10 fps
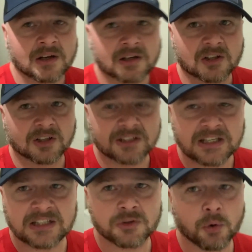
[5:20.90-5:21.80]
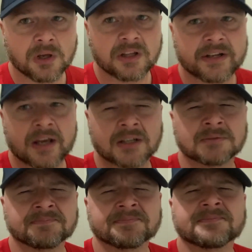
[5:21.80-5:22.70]
Clean toilet.
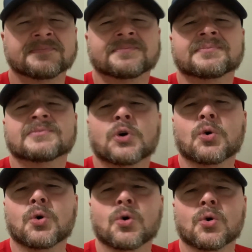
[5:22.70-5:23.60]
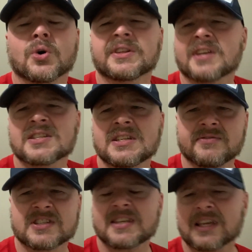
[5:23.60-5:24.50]
Oh, it doesn't
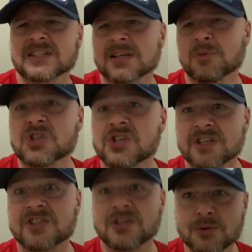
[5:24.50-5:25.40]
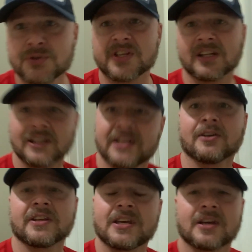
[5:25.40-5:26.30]
even stink. Someone just used it,
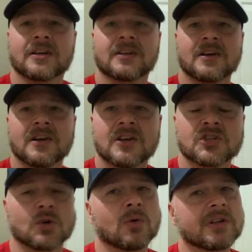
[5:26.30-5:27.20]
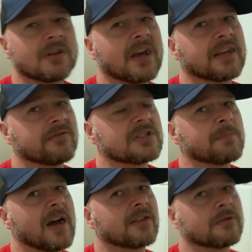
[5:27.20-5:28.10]
literally. So what do you think I give this
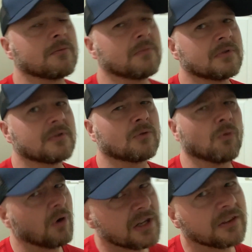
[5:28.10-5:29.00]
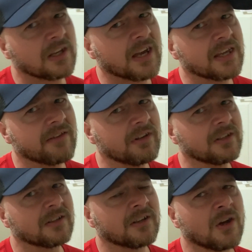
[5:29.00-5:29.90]
bathroom? What do you think I give
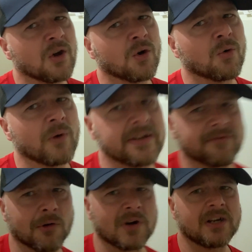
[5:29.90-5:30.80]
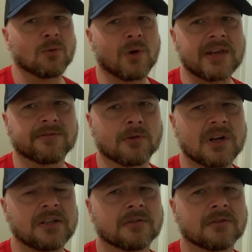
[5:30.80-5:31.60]
it? Wait for it, wait for it.